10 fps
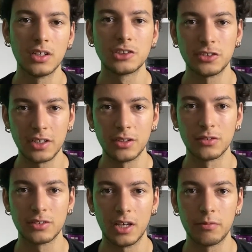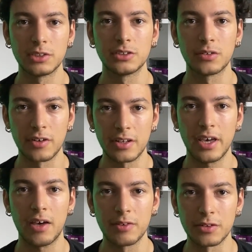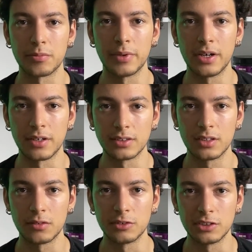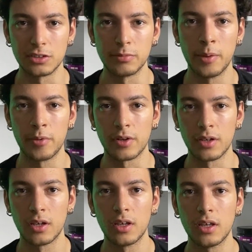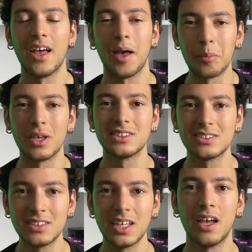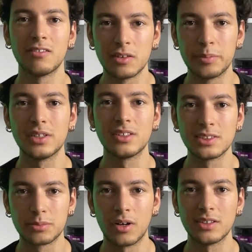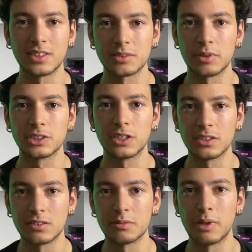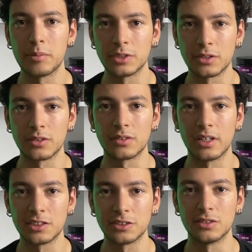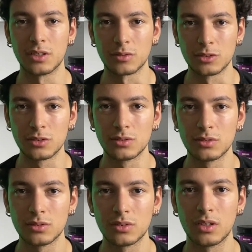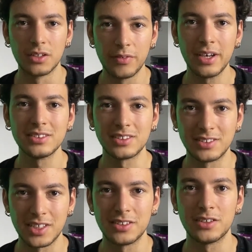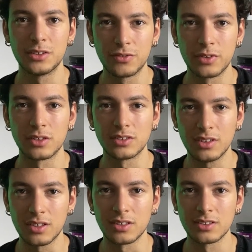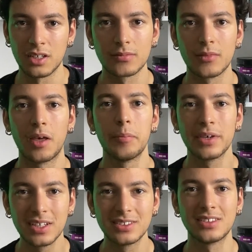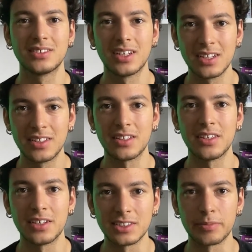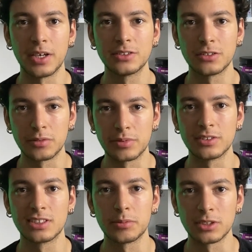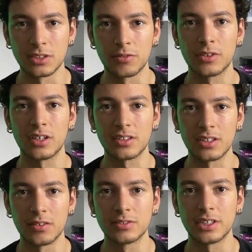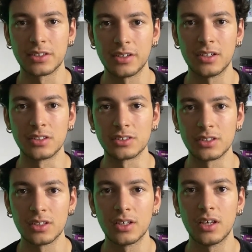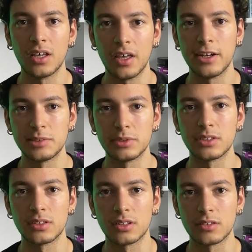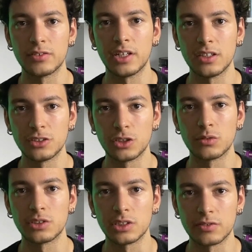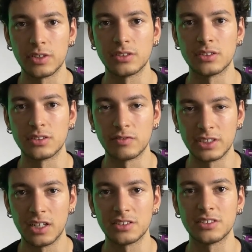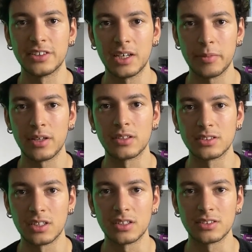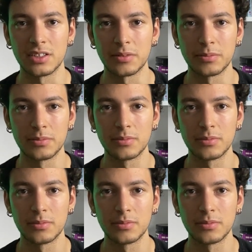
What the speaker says: Try to note down what you already have in your mind using your memory, and basically repeat this process by trying to remember your lecture notes. So why is this technique good for your studies? Because this study technique is based on the principles of cognitive psychology and is being greatly shown to increase the retention time and the study time.